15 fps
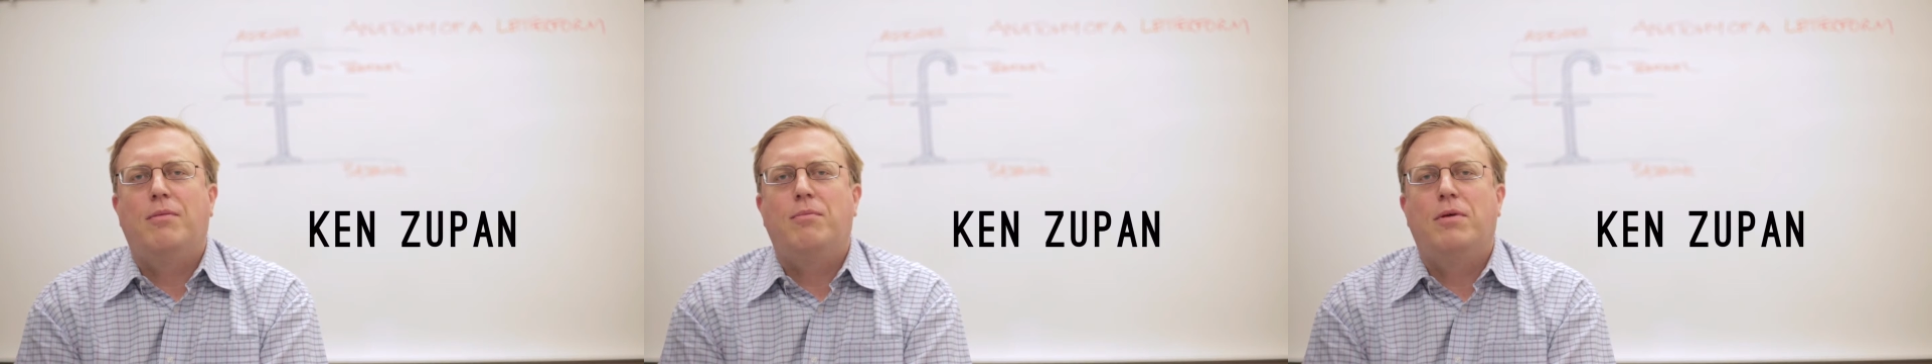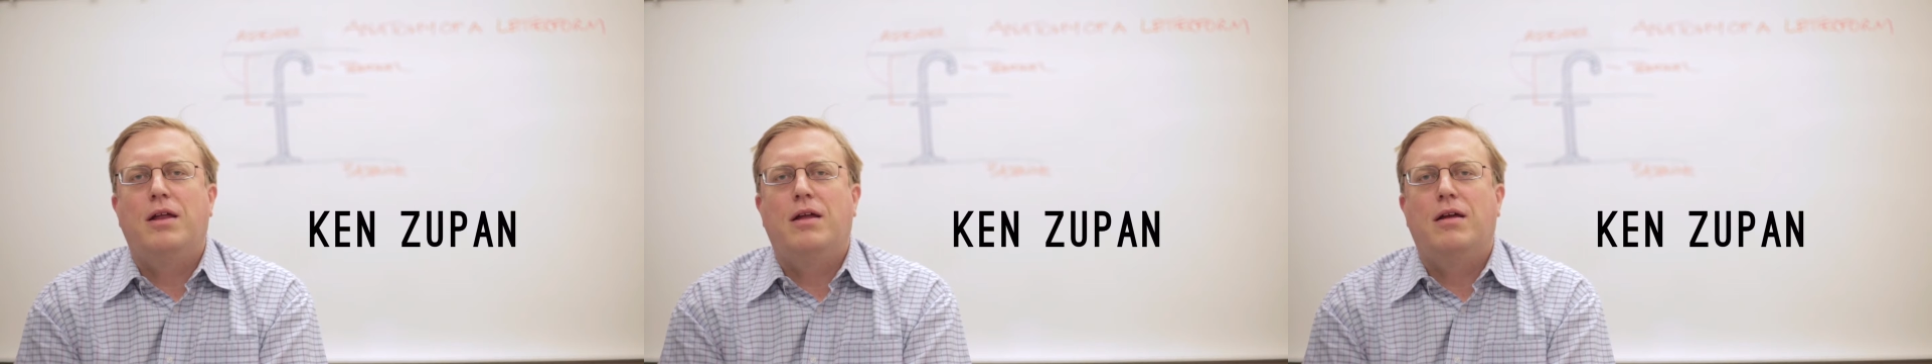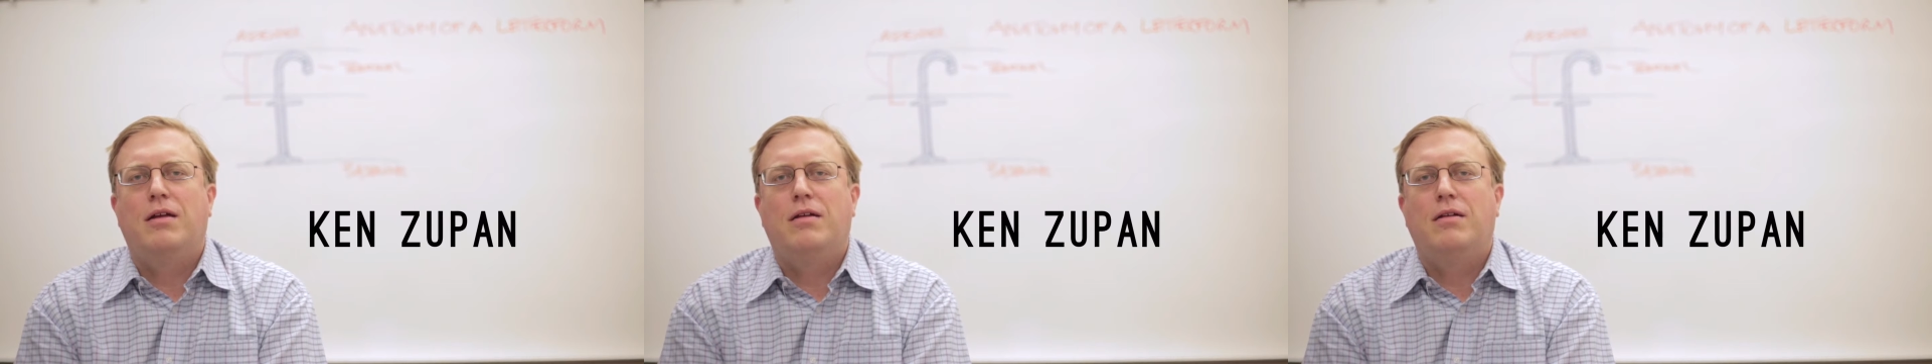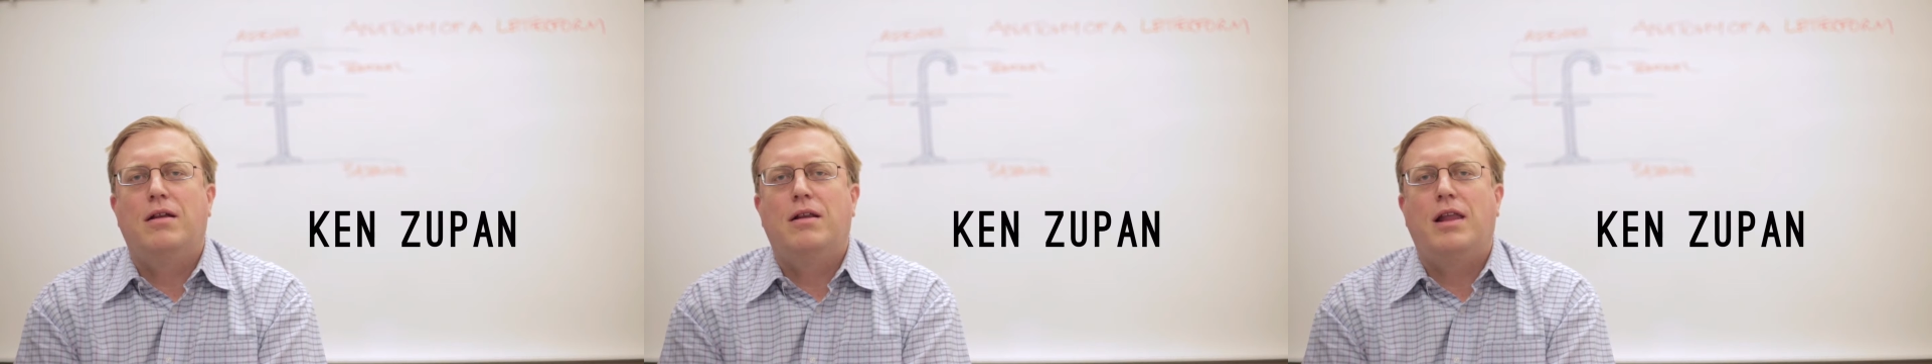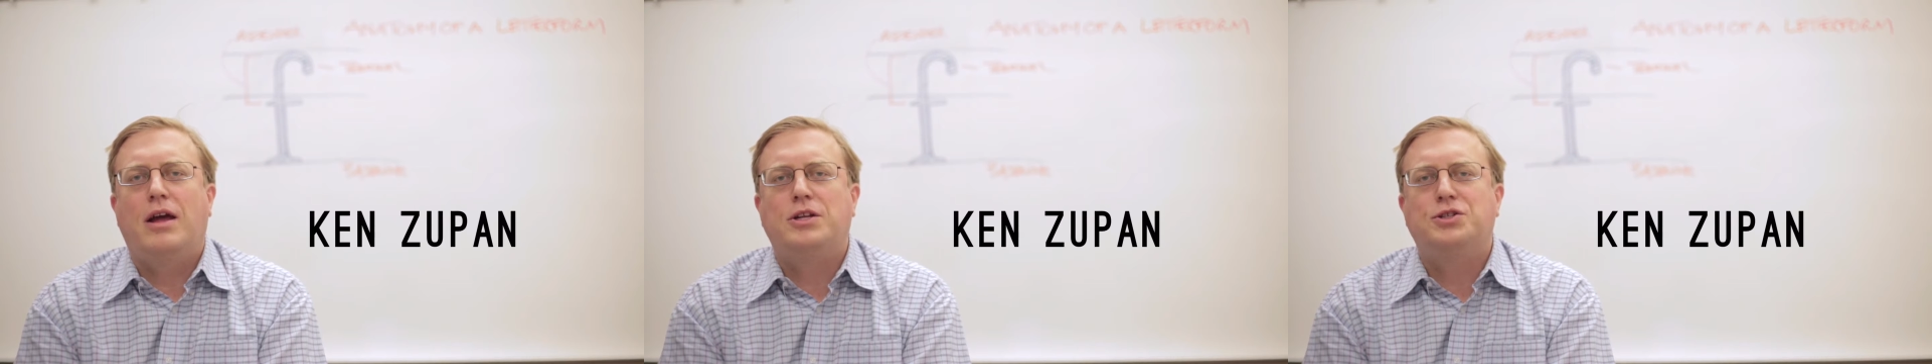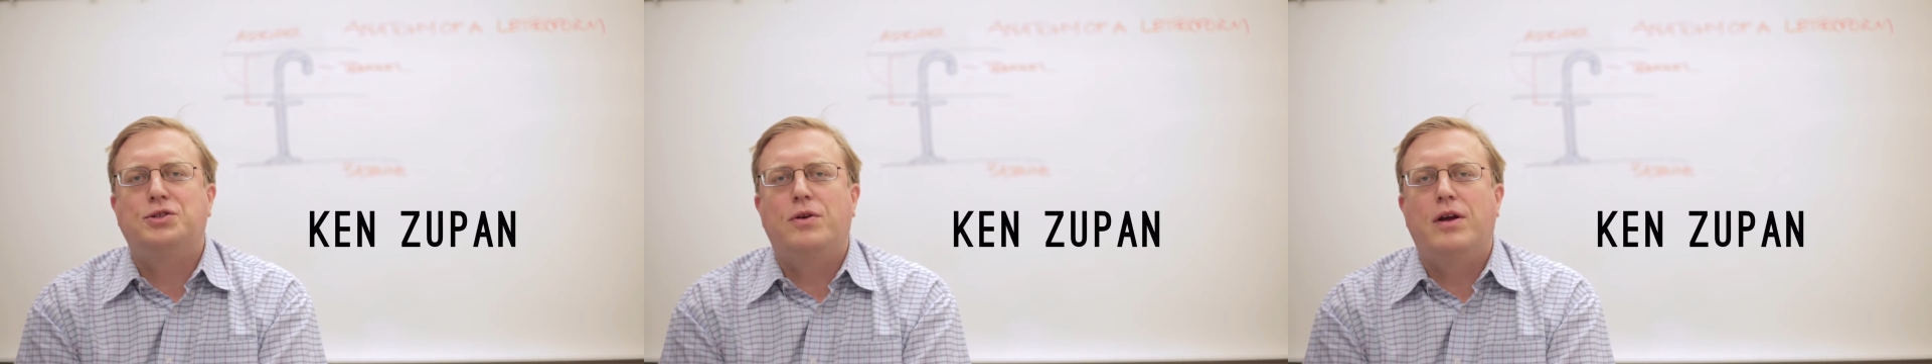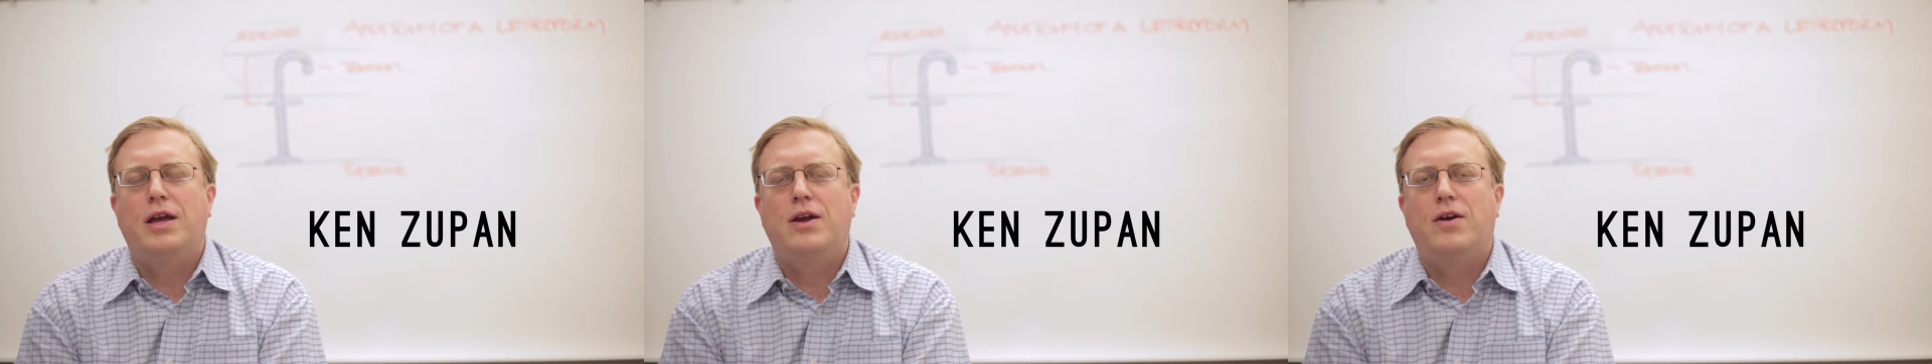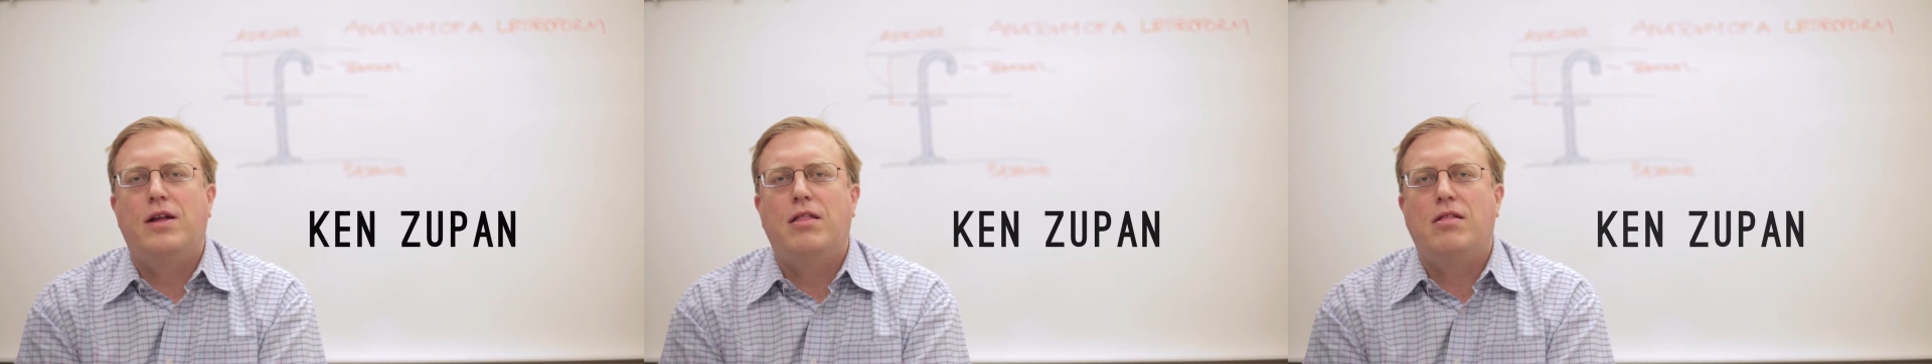I'm a lecturer
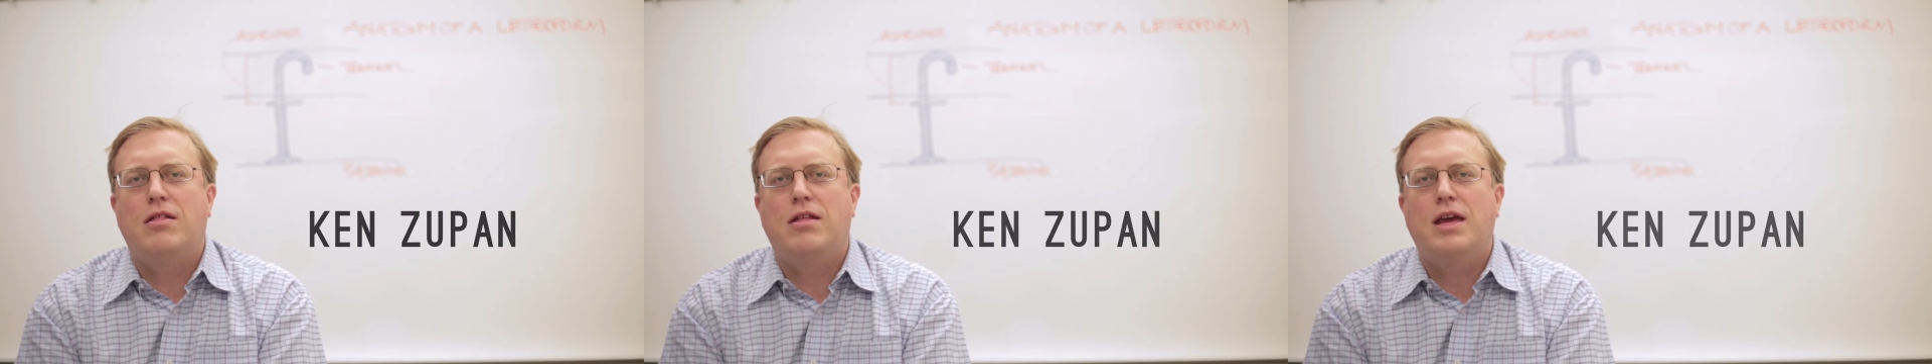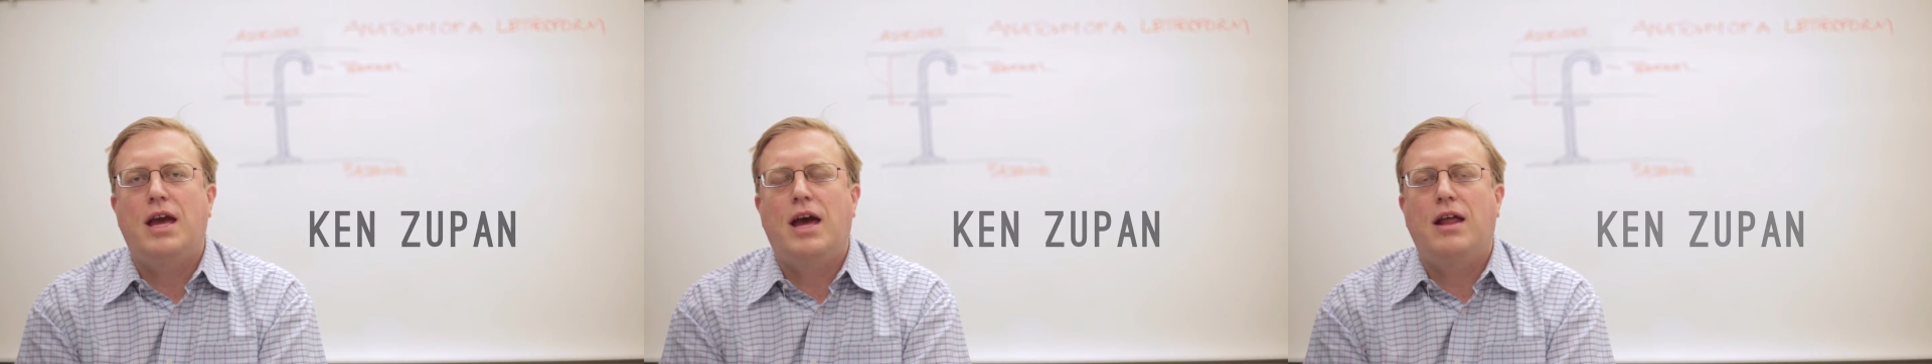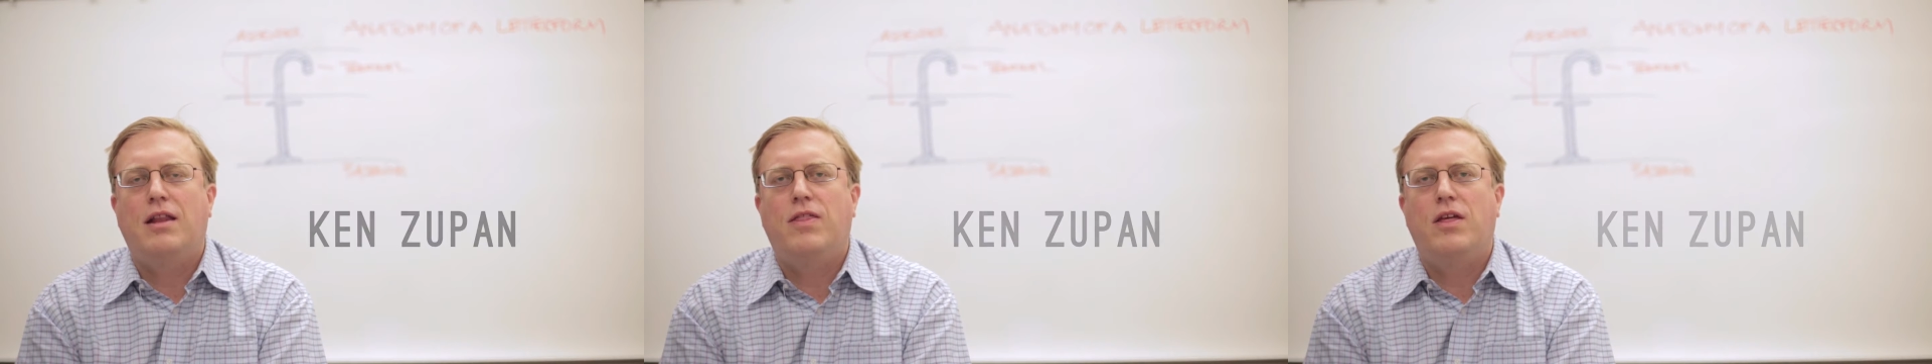here at SIAT.